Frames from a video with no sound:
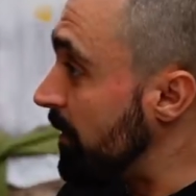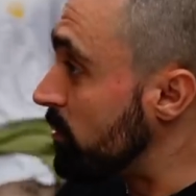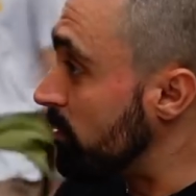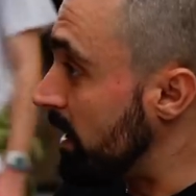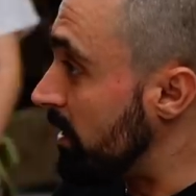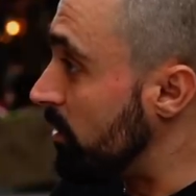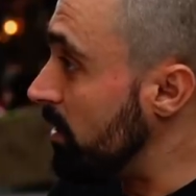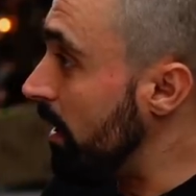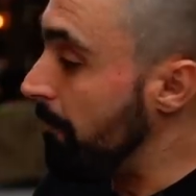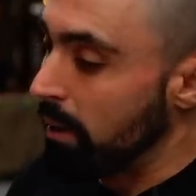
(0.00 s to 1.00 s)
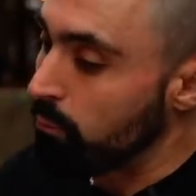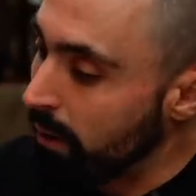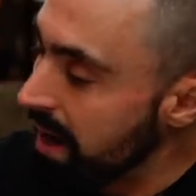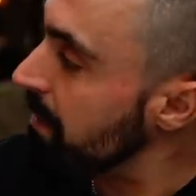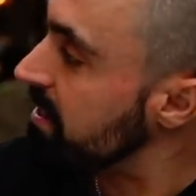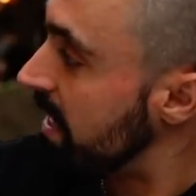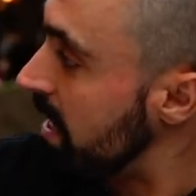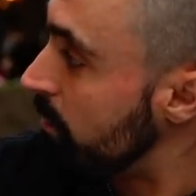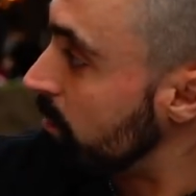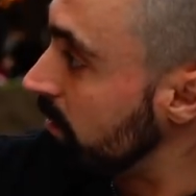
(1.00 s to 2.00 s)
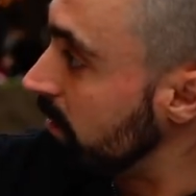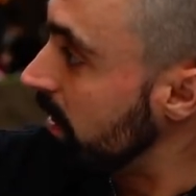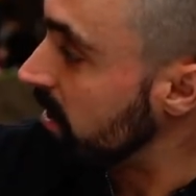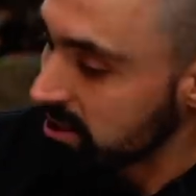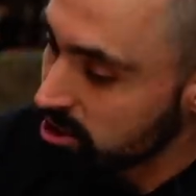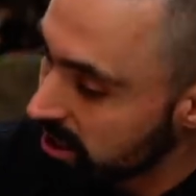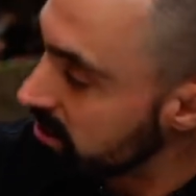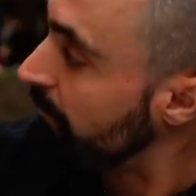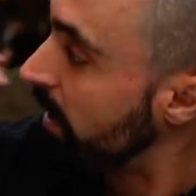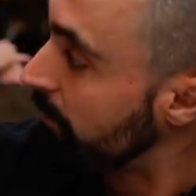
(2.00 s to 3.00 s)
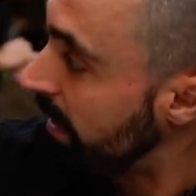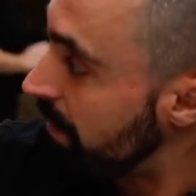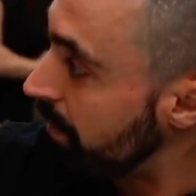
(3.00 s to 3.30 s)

feels really good, but rape is evil. It doesn't justify rape.